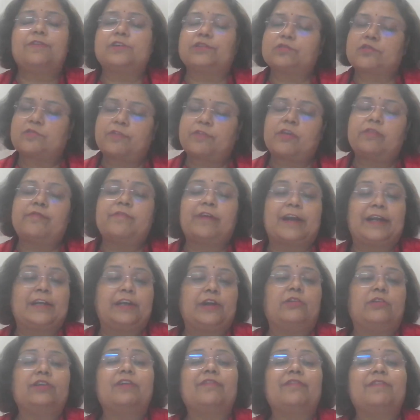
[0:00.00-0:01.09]
first of all,
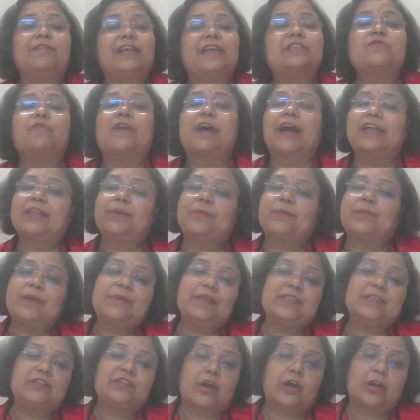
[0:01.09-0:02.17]
find out the ways why the
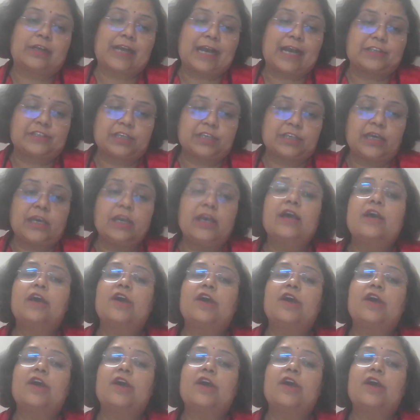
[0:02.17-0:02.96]
baby is not latching.